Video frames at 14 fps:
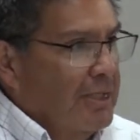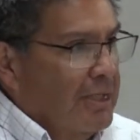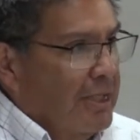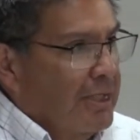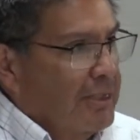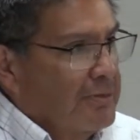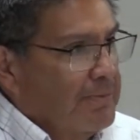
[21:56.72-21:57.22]

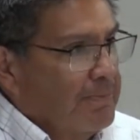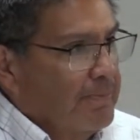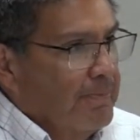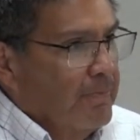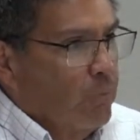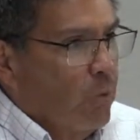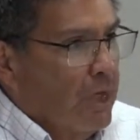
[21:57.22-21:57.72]
uh,
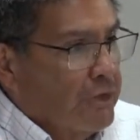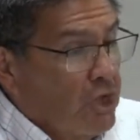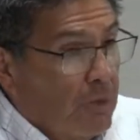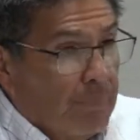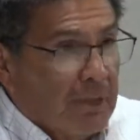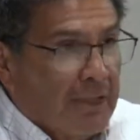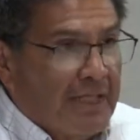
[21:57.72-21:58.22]
one
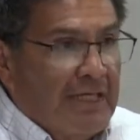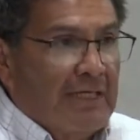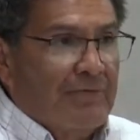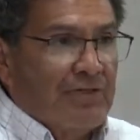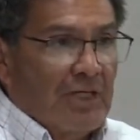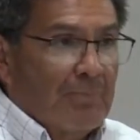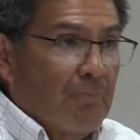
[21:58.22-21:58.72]
who
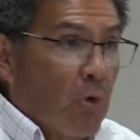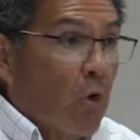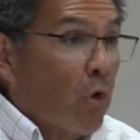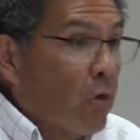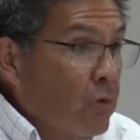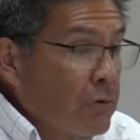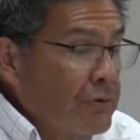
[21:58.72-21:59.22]
believes in
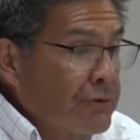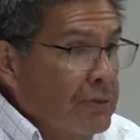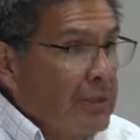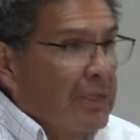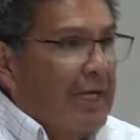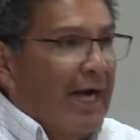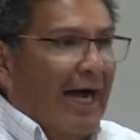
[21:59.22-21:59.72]
morals,
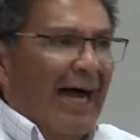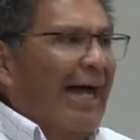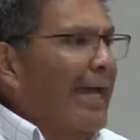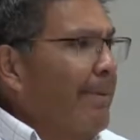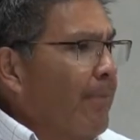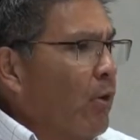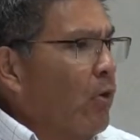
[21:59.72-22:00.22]

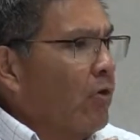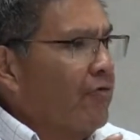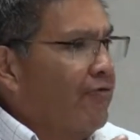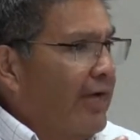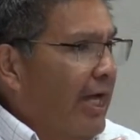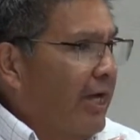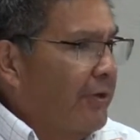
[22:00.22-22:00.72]
high moral
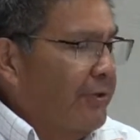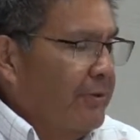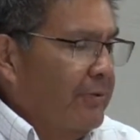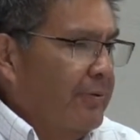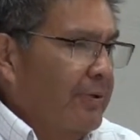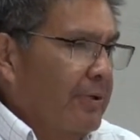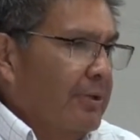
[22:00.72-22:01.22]

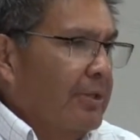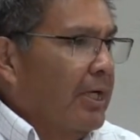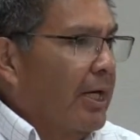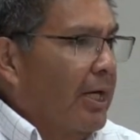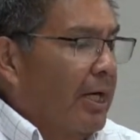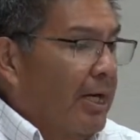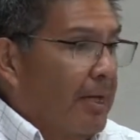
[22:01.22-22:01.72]
value.
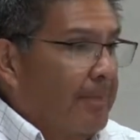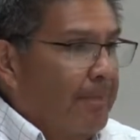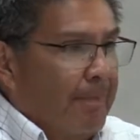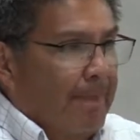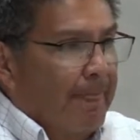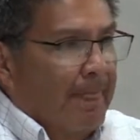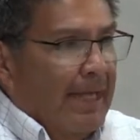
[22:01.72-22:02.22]
Um,
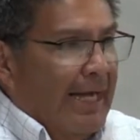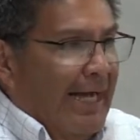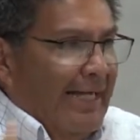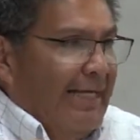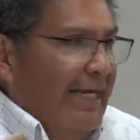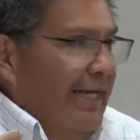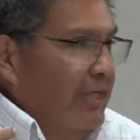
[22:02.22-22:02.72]

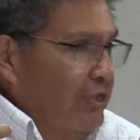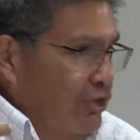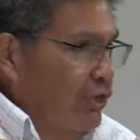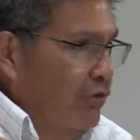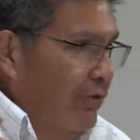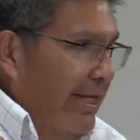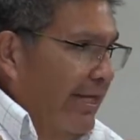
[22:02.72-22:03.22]
I can't
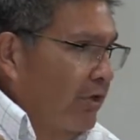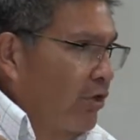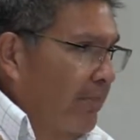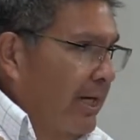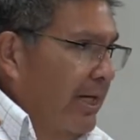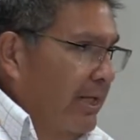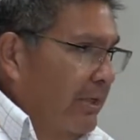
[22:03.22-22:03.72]
do that on
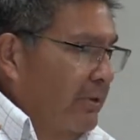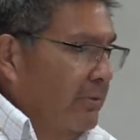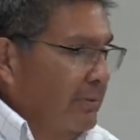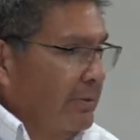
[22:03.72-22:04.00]
my own.